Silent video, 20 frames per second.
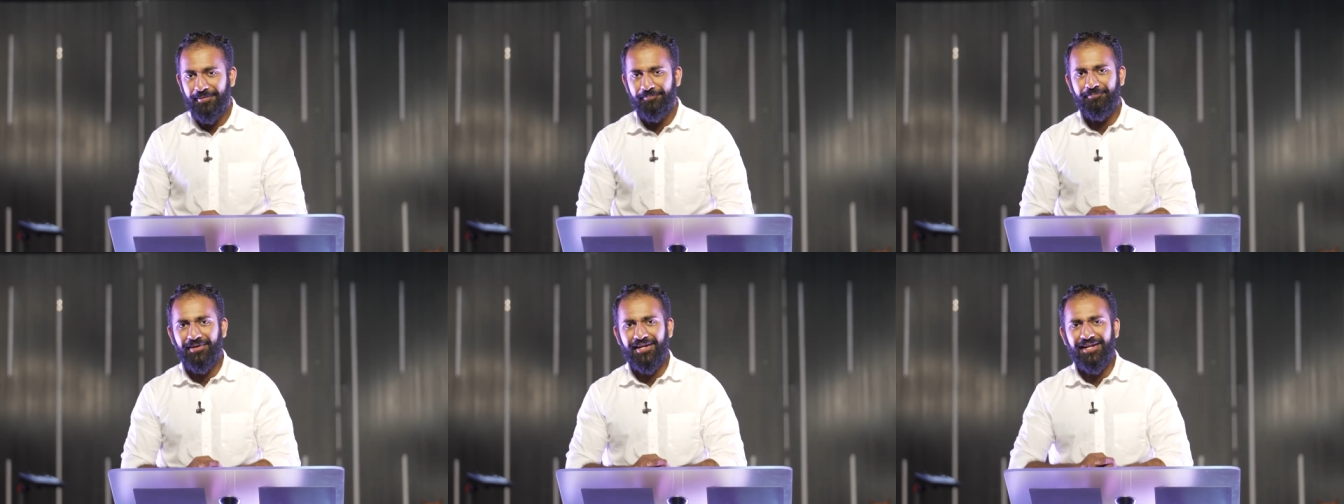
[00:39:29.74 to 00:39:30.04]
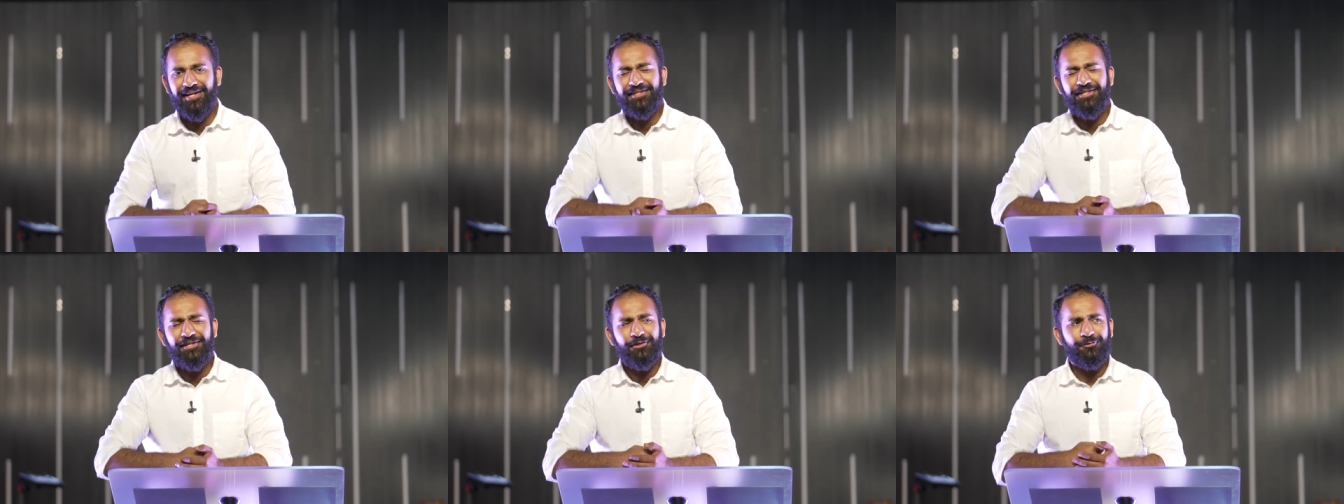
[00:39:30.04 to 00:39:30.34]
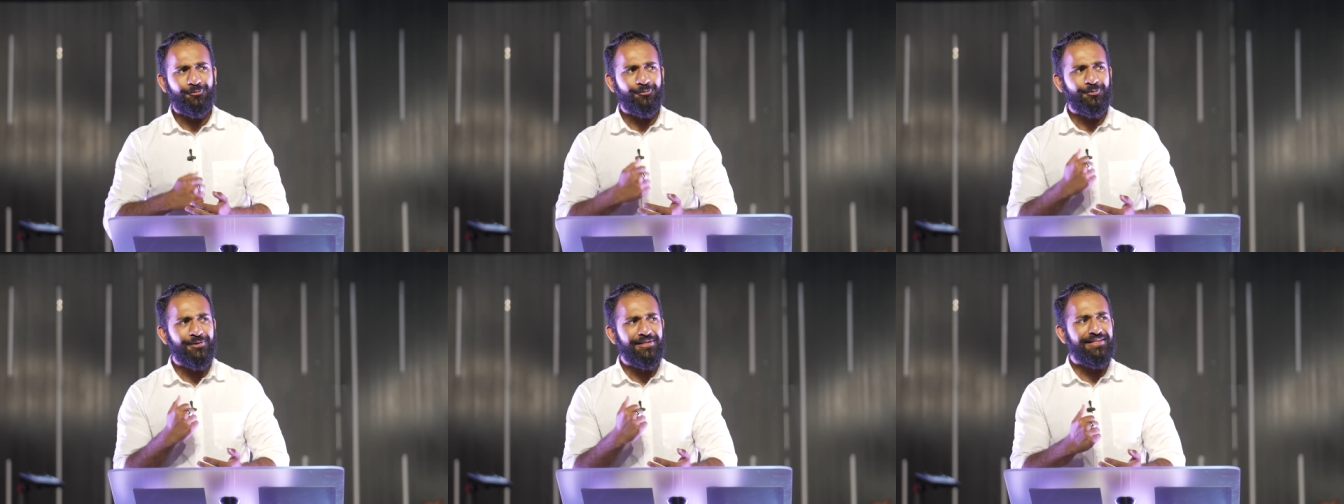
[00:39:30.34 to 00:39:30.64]
but I didn't
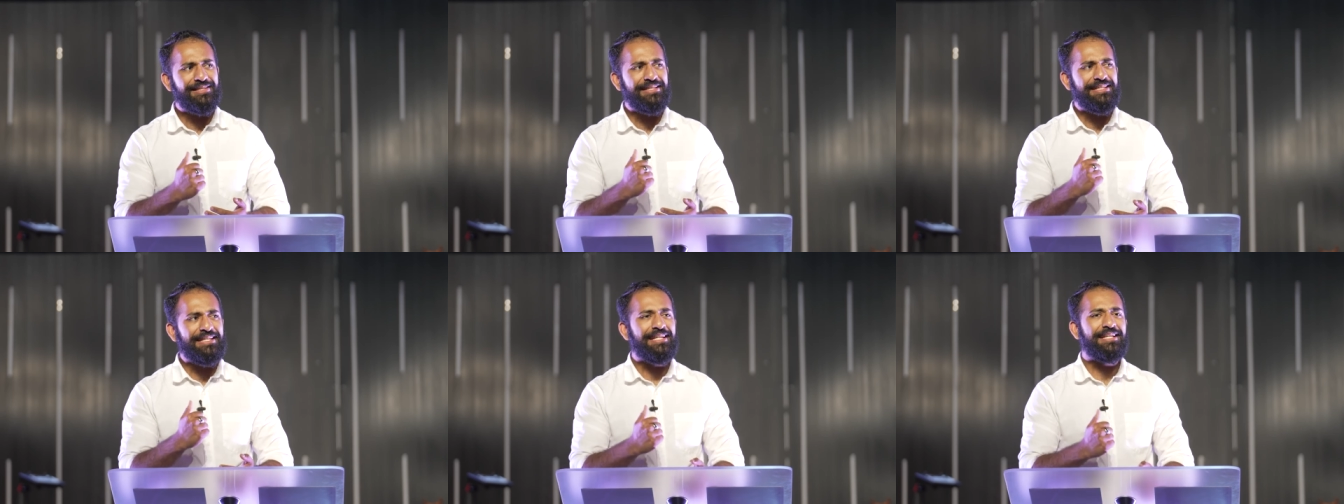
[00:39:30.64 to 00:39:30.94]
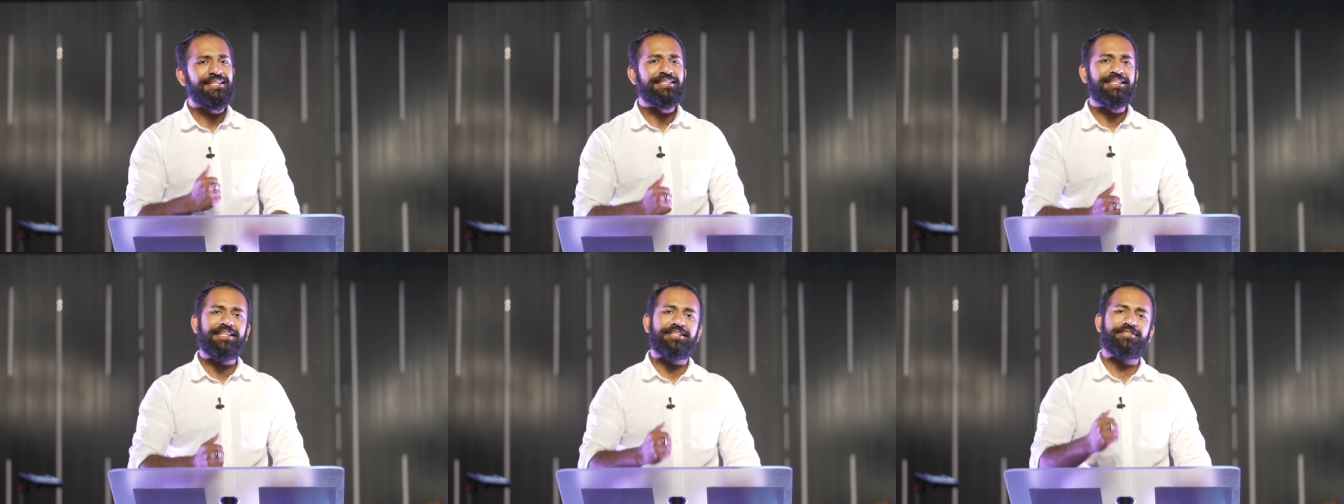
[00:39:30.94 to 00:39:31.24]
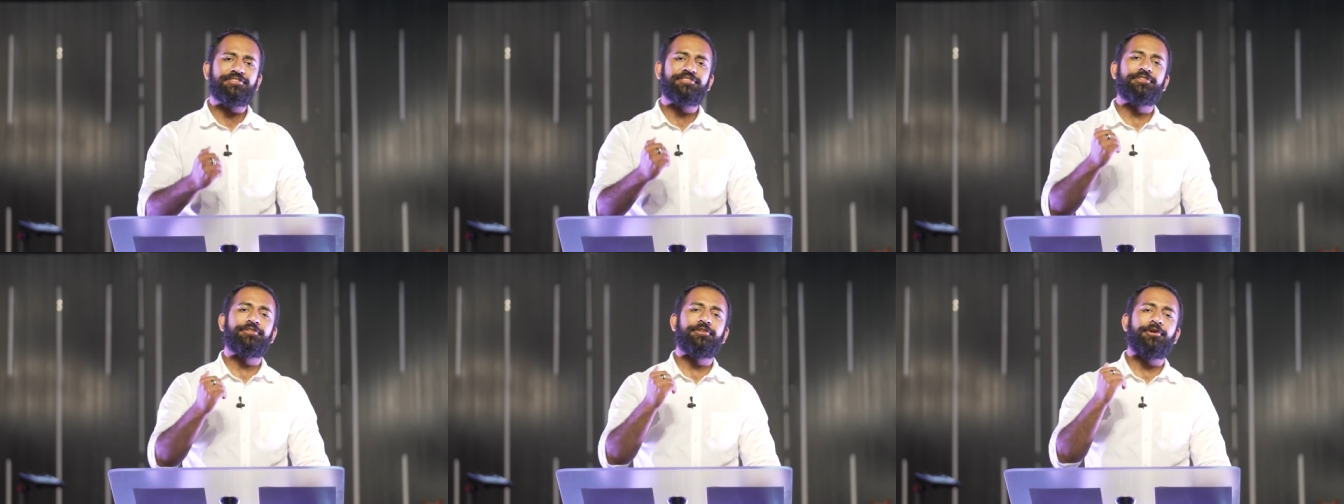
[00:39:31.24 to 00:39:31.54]
really
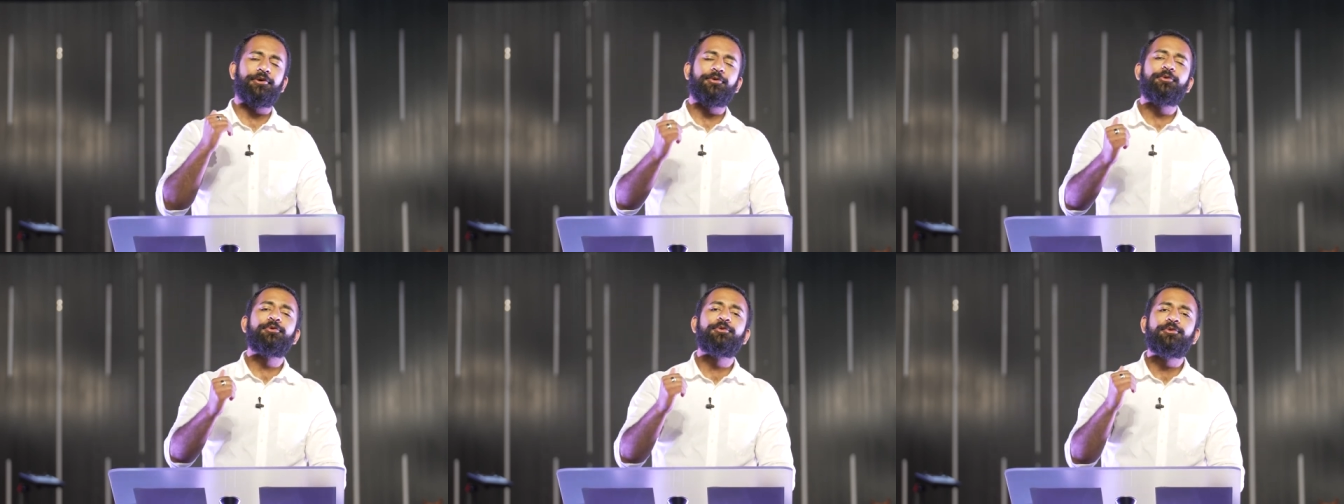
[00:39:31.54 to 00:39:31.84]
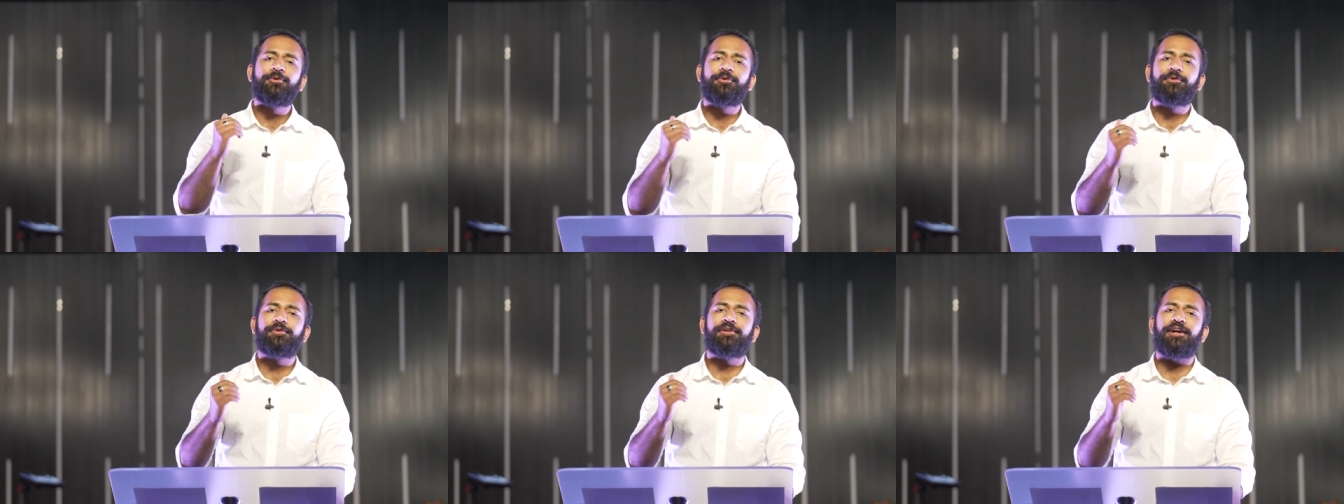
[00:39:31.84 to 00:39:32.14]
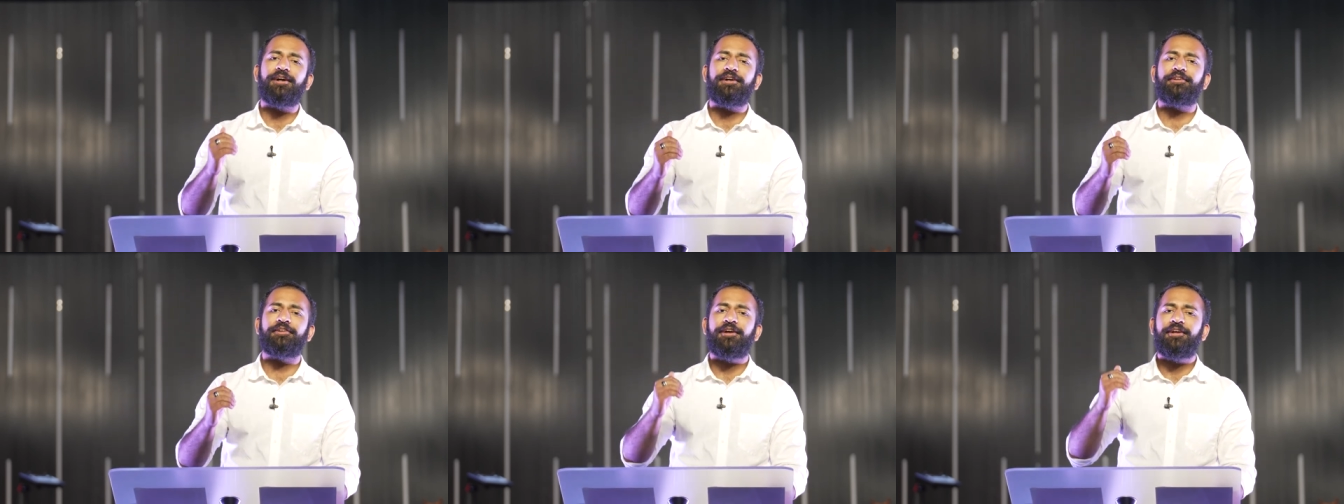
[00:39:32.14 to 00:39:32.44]
get to know who
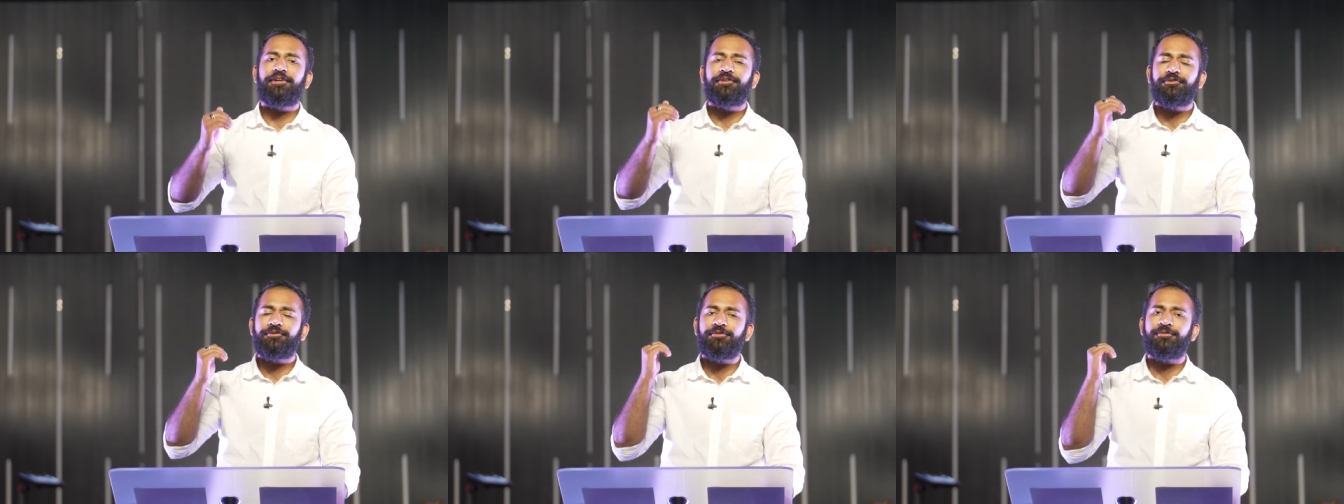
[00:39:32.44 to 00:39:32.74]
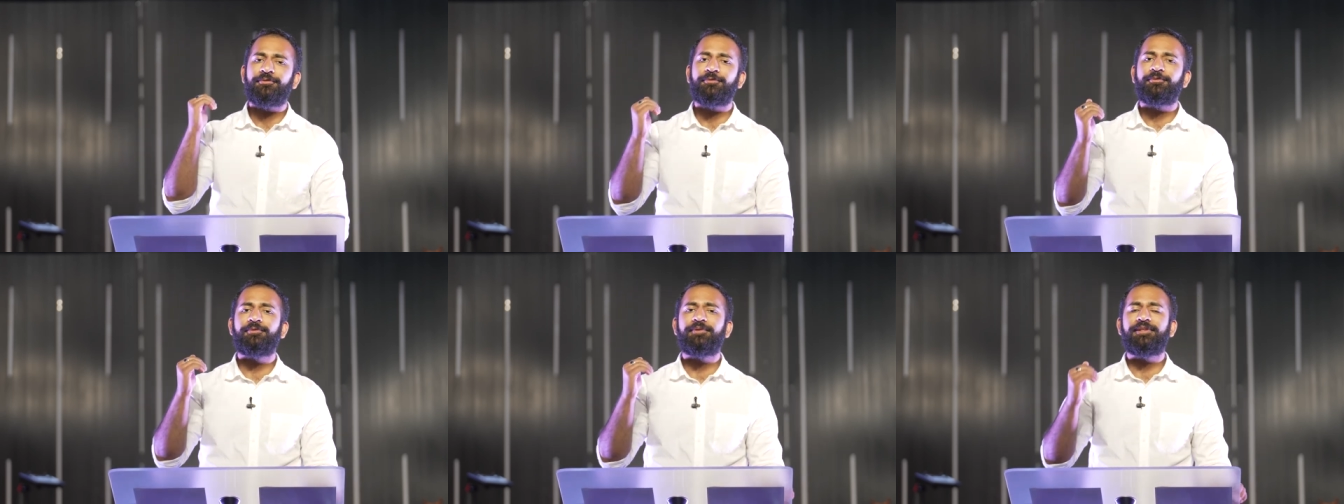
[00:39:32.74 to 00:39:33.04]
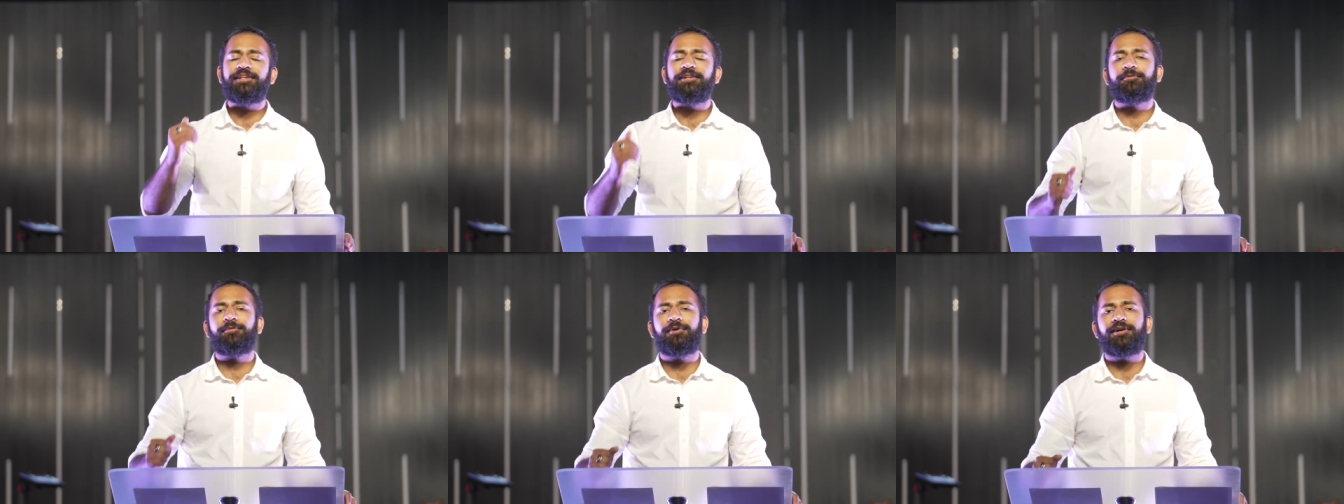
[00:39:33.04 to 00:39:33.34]
God
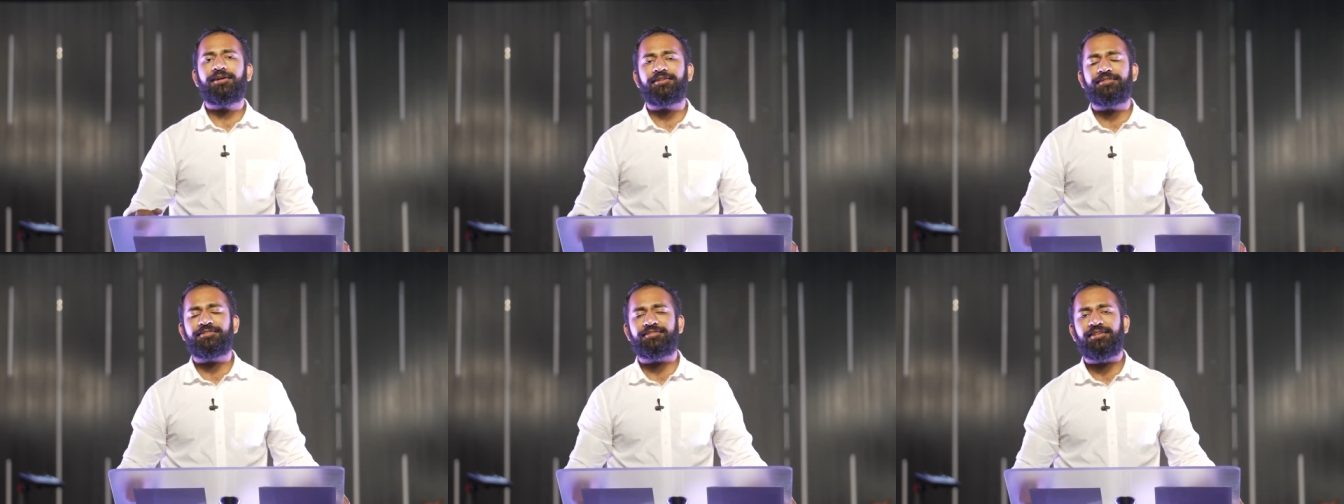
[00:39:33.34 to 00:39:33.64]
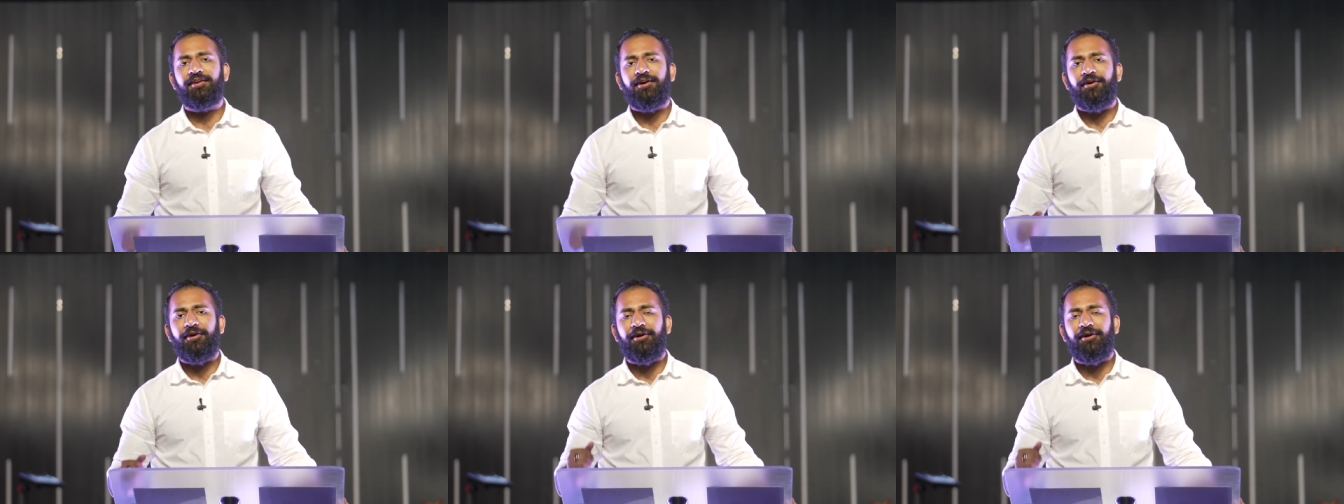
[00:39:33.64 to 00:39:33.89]
truly was